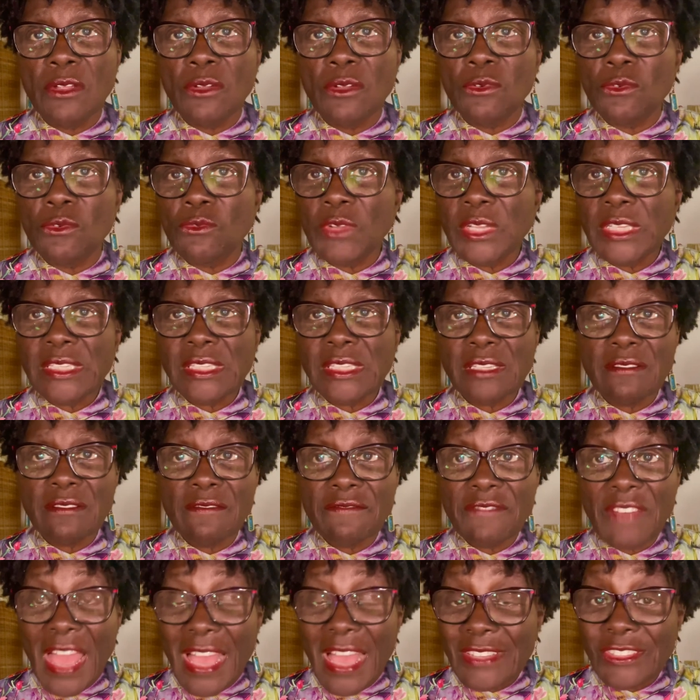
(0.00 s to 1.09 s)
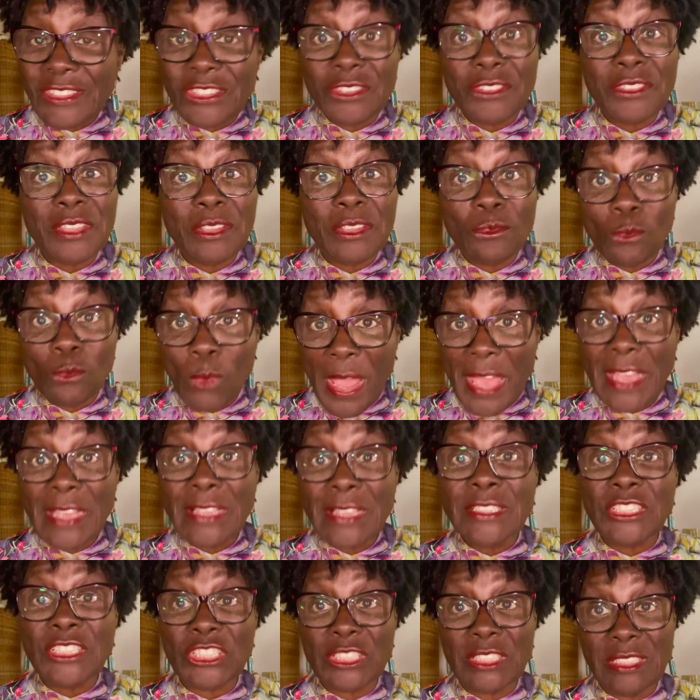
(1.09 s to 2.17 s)
risen faster than
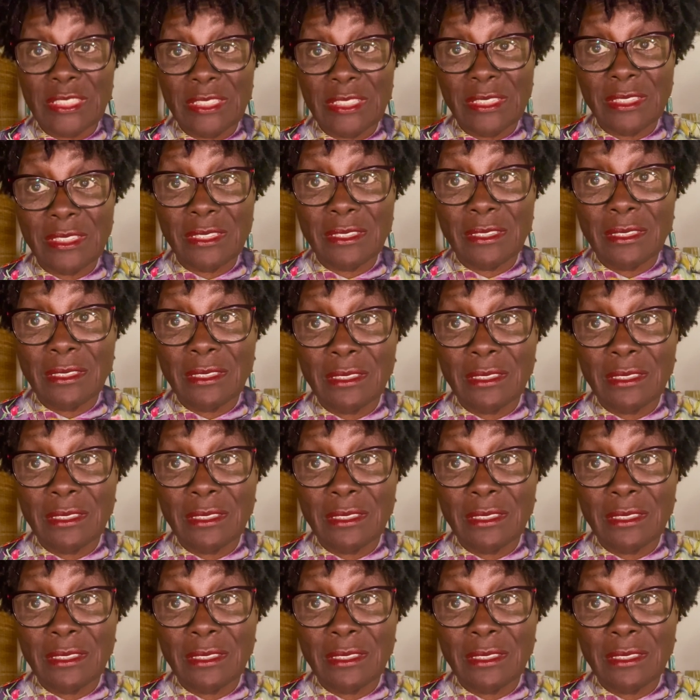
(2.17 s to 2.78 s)
wages.